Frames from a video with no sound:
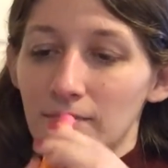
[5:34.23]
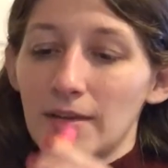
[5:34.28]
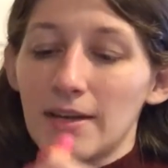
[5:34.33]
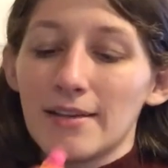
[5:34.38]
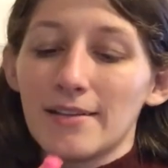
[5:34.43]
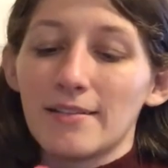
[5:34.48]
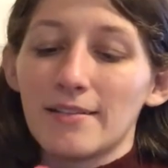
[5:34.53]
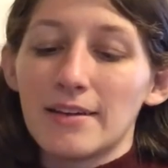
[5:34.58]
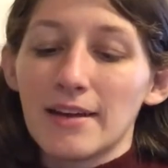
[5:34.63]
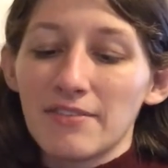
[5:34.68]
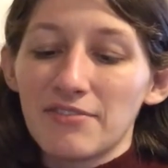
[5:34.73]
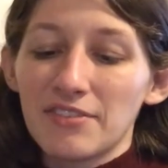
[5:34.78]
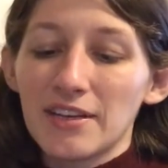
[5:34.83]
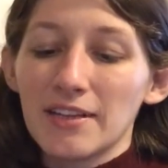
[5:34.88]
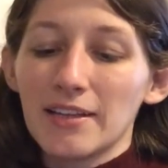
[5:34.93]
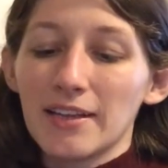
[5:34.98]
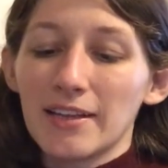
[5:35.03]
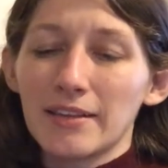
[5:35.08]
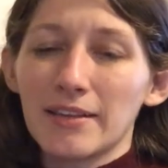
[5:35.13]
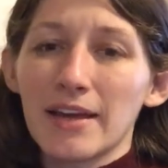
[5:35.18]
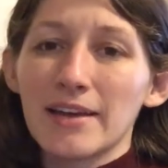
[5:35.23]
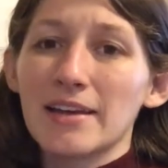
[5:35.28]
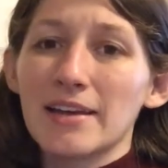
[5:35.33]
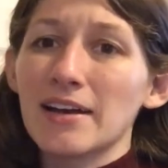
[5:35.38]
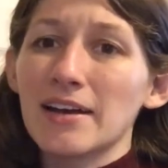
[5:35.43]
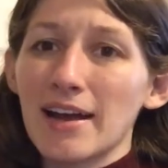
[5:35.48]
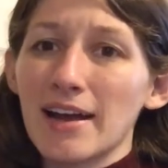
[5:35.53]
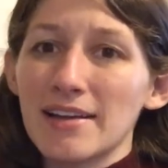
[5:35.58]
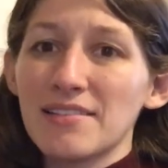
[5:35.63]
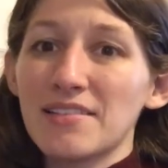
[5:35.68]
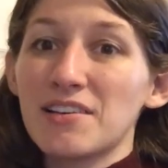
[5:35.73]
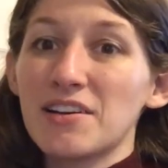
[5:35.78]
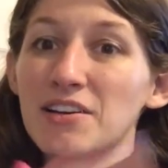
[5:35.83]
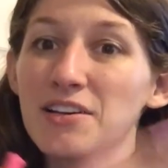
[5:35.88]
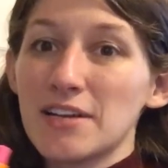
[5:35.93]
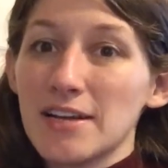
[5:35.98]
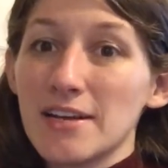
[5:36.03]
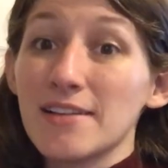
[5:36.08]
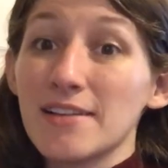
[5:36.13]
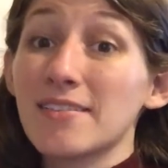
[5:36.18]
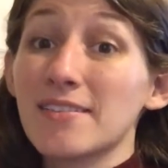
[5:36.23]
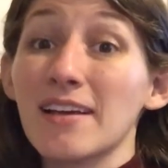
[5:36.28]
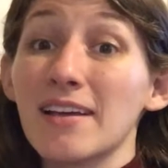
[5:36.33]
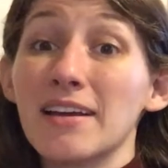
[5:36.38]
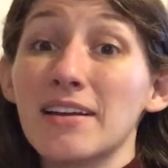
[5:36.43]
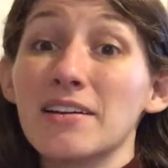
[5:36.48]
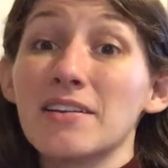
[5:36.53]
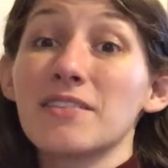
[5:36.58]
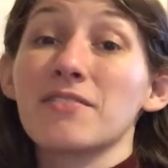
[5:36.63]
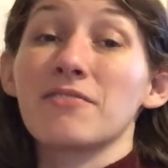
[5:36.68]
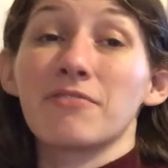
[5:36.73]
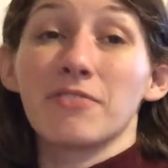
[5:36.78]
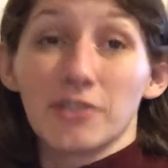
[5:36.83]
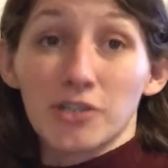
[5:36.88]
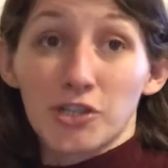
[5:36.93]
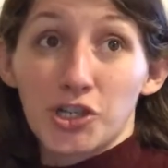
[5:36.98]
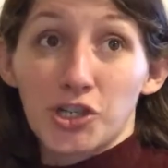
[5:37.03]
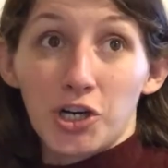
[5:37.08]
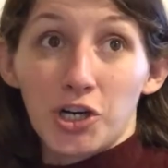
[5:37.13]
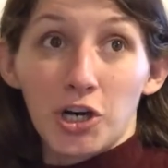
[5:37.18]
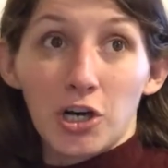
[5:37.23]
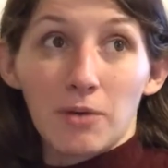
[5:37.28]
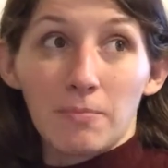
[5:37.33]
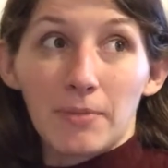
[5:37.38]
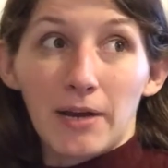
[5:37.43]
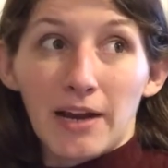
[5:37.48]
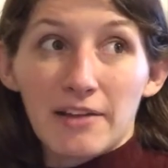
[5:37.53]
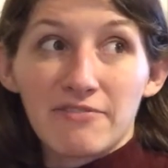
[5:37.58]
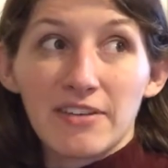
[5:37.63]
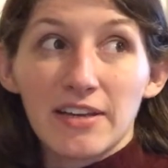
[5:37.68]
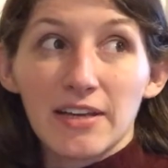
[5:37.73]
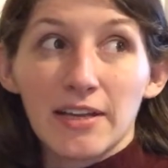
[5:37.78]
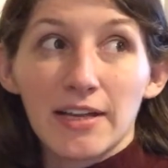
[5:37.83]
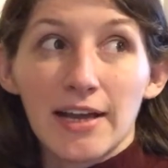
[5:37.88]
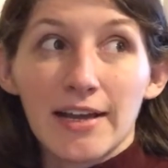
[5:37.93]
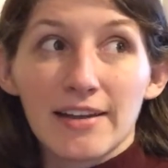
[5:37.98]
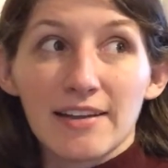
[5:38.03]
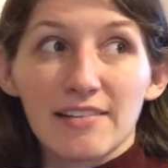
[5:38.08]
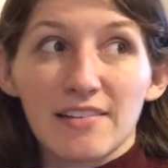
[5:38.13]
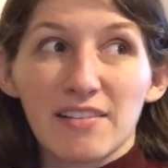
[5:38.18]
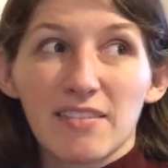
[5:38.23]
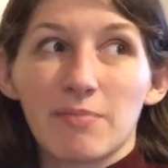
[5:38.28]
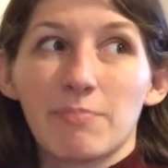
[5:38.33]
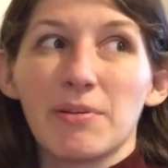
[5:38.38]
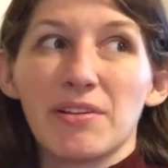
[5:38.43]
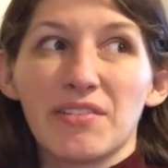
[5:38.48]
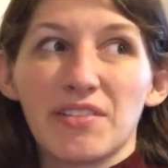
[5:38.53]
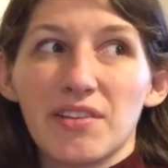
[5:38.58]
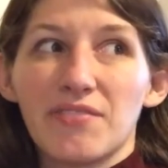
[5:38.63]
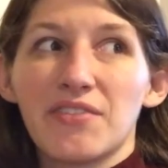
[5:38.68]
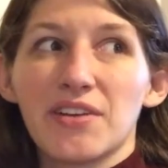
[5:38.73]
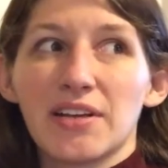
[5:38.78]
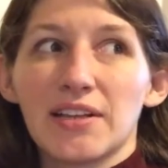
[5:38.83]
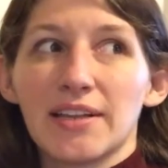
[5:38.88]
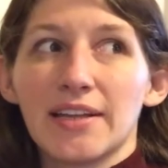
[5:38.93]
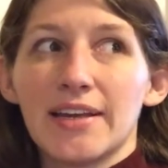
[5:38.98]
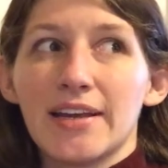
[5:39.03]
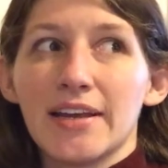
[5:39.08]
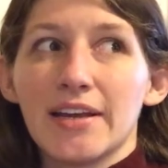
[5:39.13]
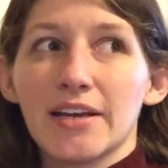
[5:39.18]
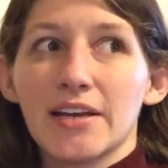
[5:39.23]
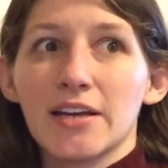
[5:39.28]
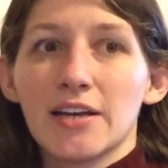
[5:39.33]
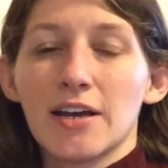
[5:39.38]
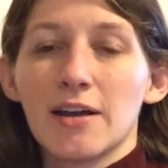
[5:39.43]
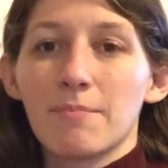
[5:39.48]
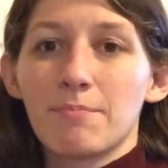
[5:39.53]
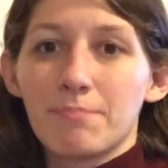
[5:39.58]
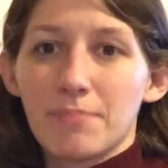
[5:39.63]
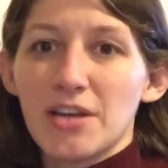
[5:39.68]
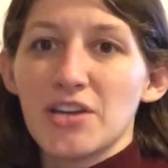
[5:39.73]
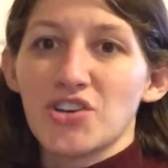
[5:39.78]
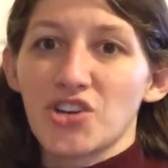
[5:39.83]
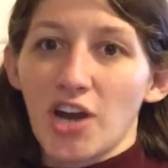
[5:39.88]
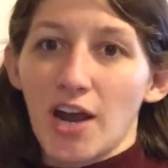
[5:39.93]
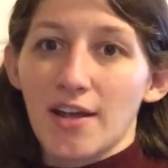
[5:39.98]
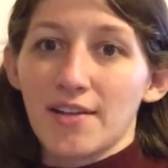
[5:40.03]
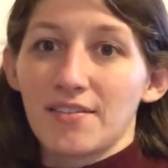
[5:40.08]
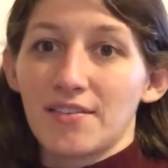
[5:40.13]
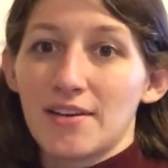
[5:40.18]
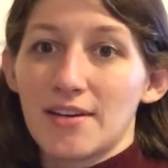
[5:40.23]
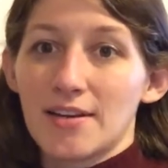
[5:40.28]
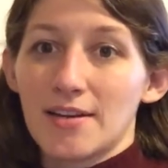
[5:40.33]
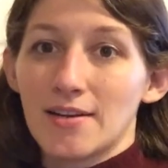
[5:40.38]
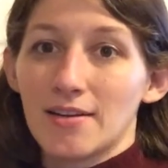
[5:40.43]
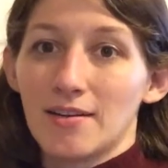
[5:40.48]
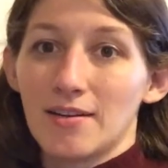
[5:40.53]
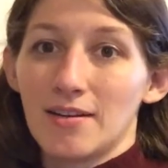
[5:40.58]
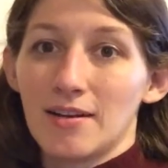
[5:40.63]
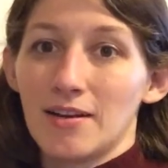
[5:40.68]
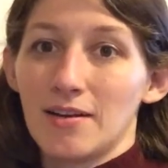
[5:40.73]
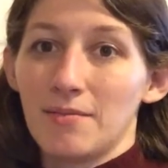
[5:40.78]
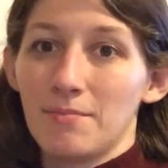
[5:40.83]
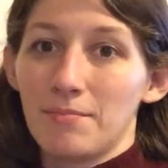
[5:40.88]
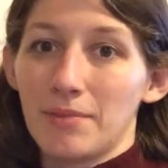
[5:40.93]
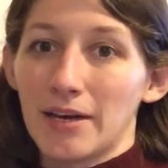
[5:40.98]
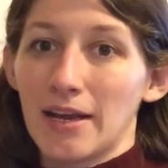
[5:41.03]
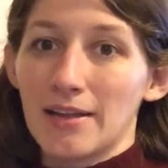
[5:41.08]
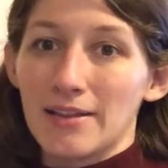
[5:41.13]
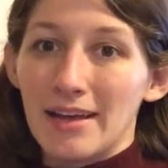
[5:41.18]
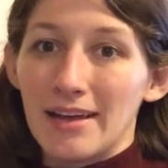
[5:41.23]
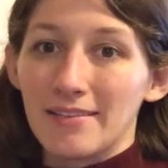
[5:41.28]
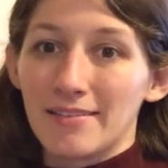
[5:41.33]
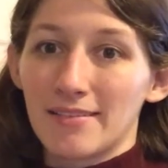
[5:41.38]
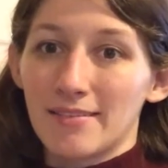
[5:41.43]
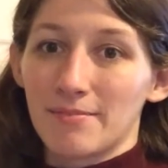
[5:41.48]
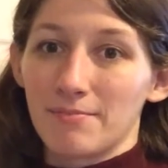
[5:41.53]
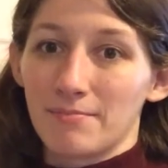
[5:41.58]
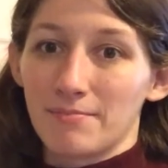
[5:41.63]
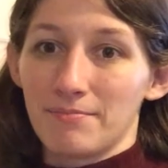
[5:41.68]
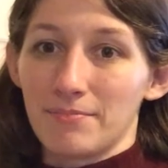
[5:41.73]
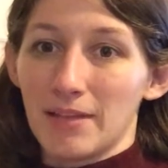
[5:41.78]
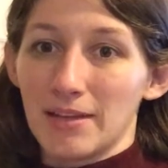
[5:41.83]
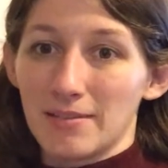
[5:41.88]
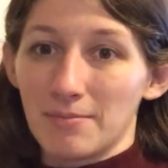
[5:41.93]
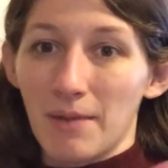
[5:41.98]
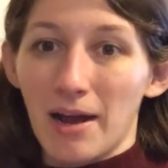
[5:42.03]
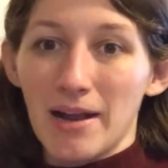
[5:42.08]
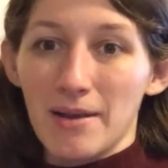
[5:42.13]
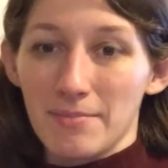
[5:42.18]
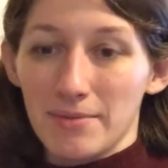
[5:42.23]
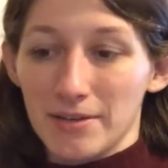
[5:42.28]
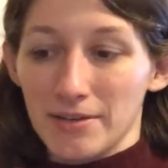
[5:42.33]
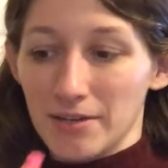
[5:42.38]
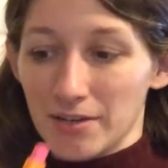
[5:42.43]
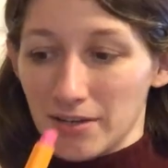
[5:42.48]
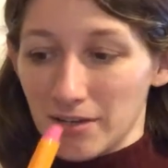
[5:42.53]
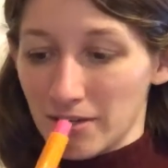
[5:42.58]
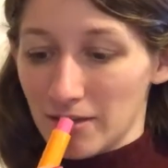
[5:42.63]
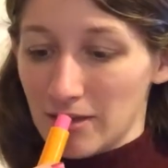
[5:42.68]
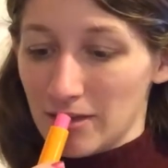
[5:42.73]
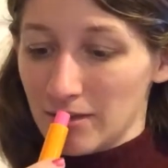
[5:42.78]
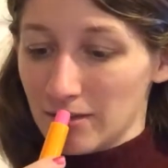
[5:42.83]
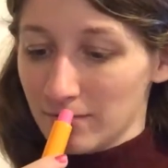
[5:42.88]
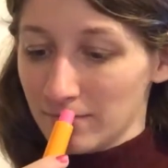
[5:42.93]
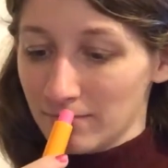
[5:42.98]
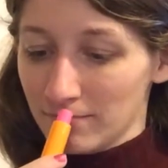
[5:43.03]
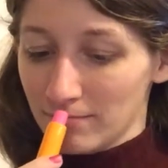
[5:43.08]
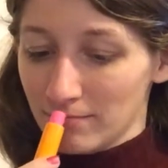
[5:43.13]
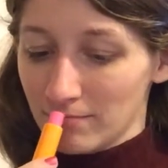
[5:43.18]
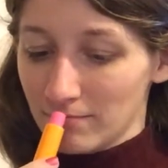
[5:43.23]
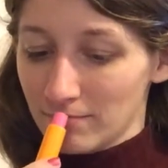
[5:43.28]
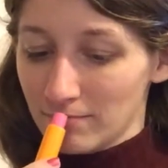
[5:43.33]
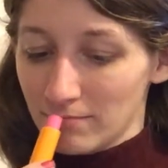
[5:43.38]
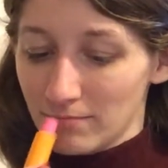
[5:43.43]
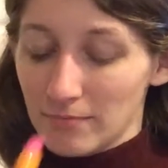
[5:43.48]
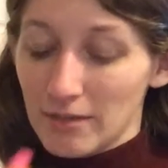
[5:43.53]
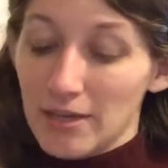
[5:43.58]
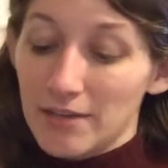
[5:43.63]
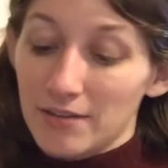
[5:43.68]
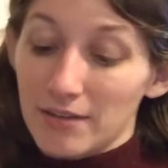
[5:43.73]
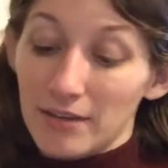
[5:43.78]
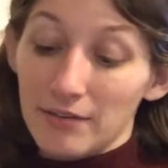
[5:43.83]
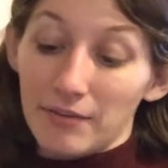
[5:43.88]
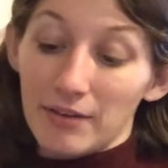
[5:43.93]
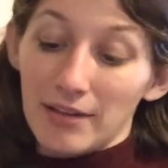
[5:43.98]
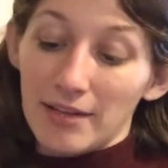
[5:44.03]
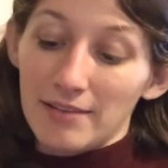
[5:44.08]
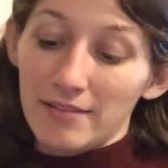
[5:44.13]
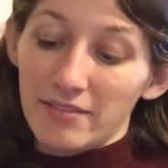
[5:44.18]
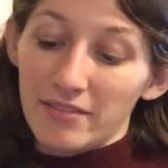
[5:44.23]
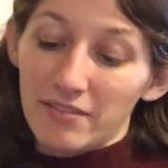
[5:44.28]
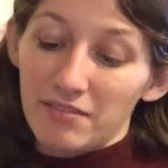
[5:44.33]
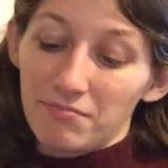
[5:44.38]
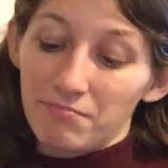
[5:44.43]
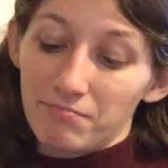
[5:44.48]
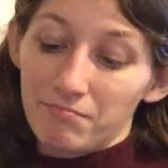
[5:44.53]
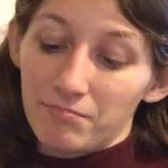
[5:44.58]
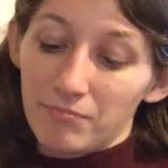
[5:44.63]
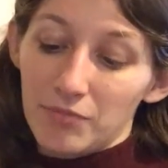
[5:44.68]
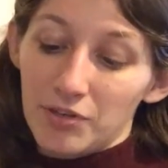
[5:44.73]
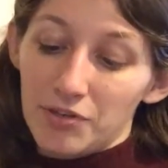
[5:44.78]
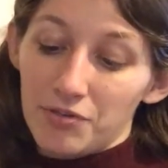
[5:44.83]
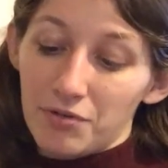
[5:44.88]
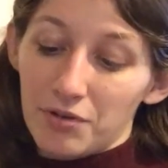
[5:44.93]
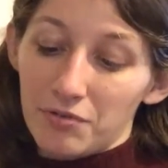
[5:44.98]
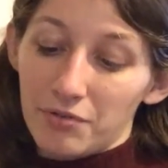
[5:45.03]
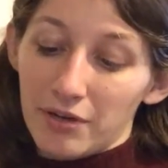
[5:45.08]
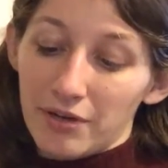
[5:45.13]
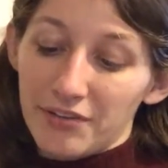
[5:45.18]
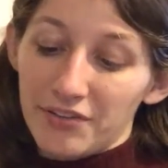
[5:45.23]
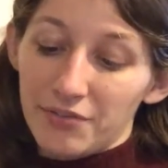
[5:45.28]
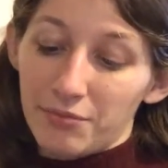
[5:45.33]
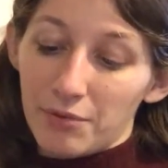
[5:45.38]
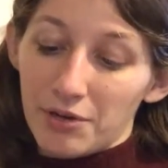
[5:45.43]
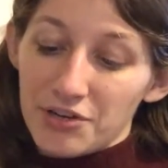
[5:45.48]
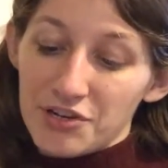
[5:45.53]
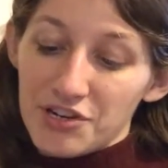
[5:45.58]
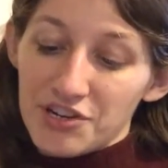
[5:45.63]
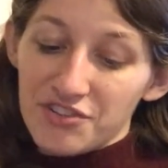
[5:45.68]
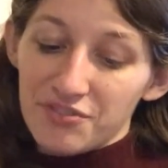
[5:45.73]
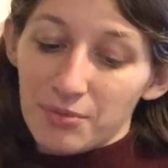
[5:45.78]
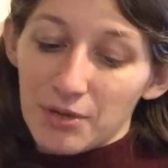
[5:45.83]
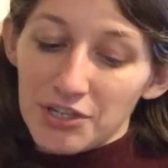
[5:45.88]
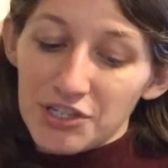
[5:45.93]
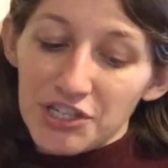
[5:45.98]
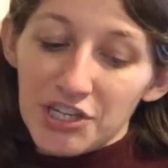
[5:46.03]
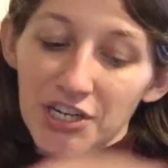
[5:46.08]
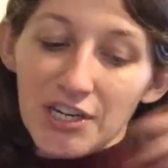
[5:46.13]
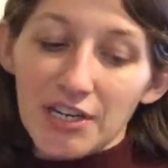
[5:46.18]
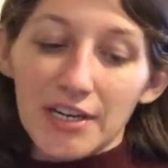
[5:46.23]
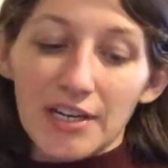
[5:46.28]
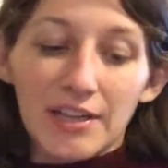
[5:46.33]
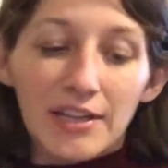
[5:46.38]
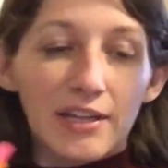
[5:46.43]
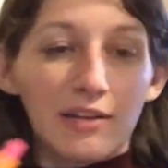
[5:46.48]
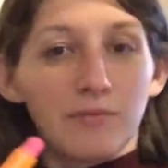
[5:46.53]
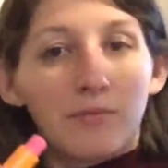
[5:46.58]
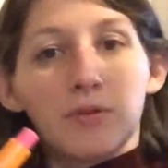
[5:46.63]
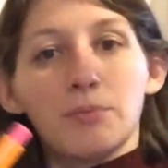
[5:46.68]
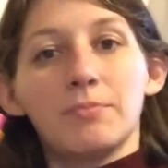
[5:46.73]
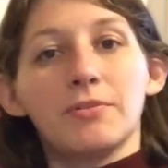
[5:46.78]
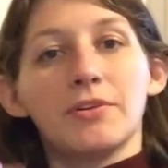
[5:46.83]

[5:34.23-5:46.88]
It's definitely like an iced tea scent for sure, but I feel like it's specifically peach iced tea. But again, that's that's my opinion. So anyway, let's do a quick swatchy swatchy and then we'll